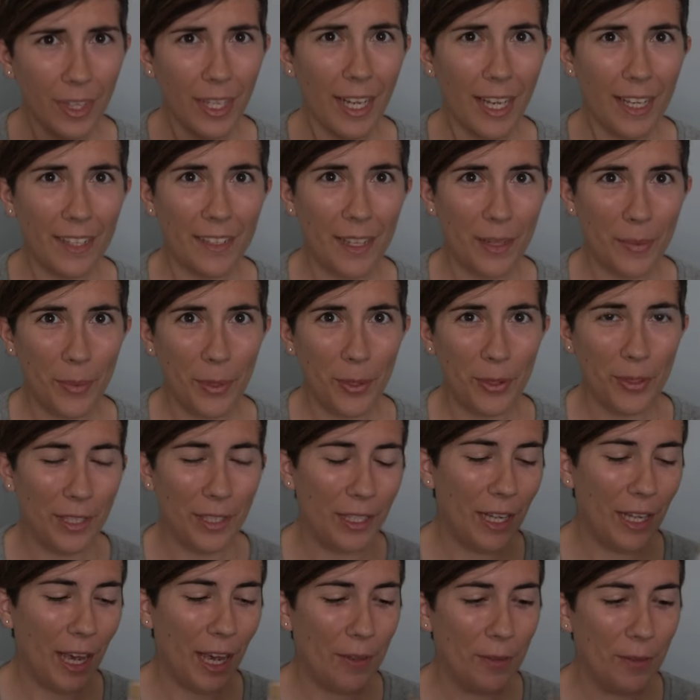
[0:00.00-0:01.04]
I pulled it
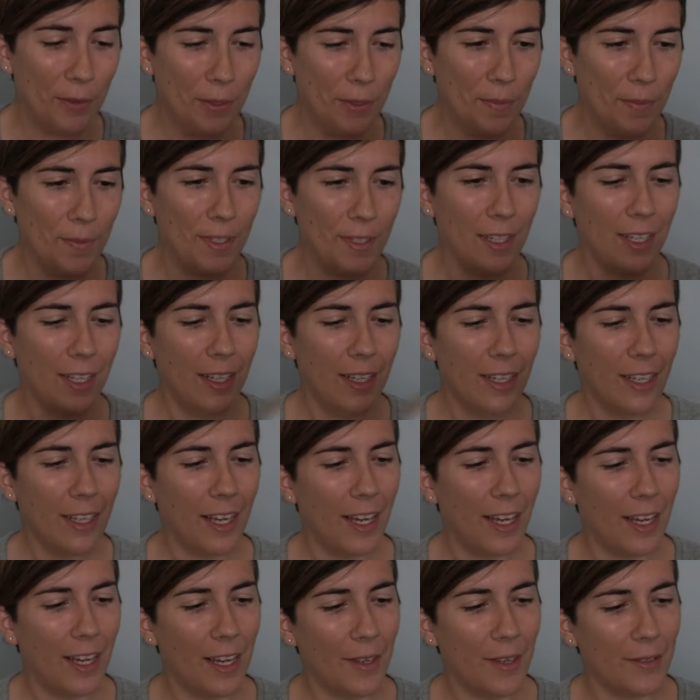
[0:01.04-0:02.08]
out. Oops.
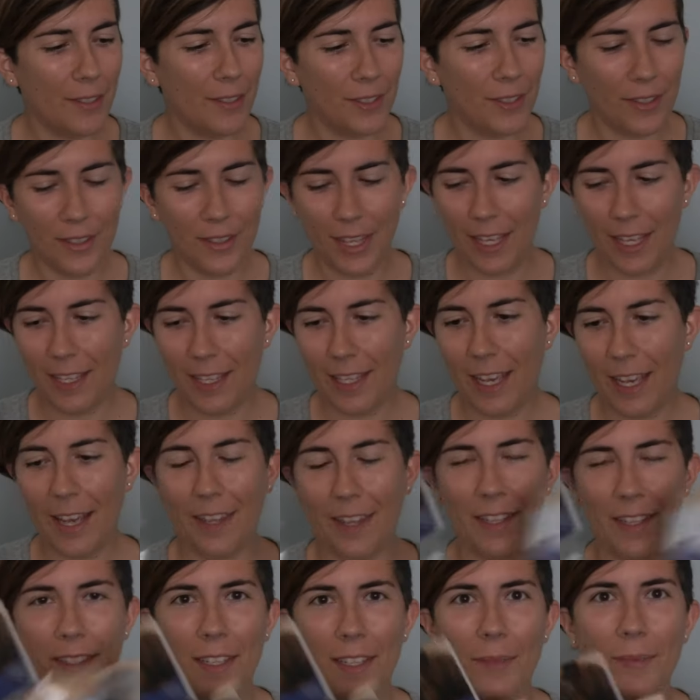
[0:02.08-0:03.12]
So they
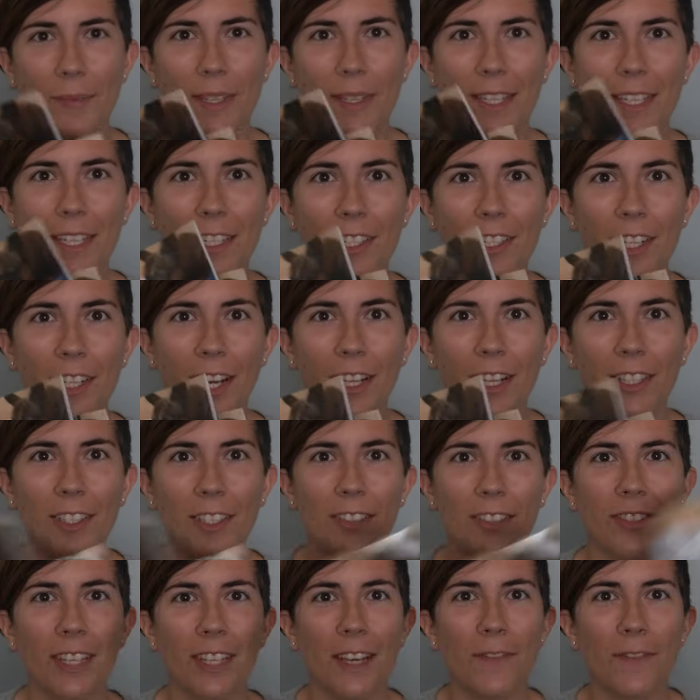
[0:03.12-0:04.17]
sent me each color.
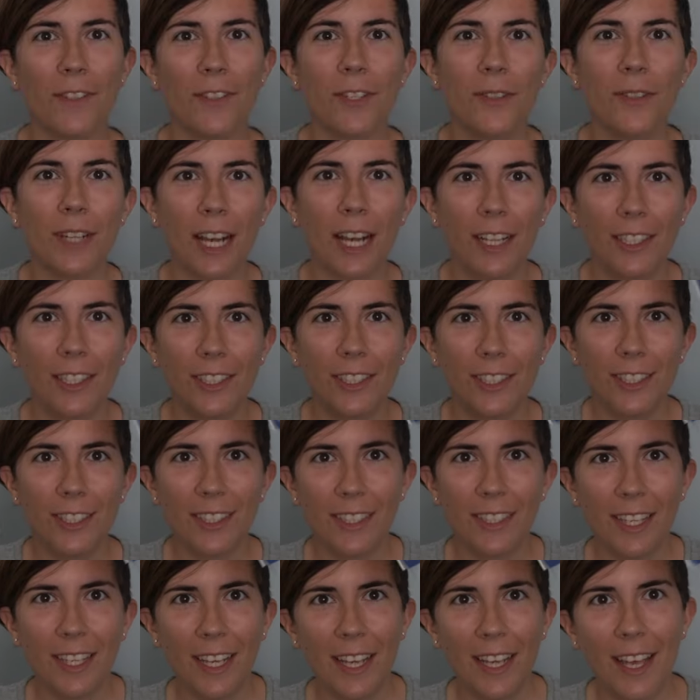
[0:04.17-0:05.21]
So they have two colors.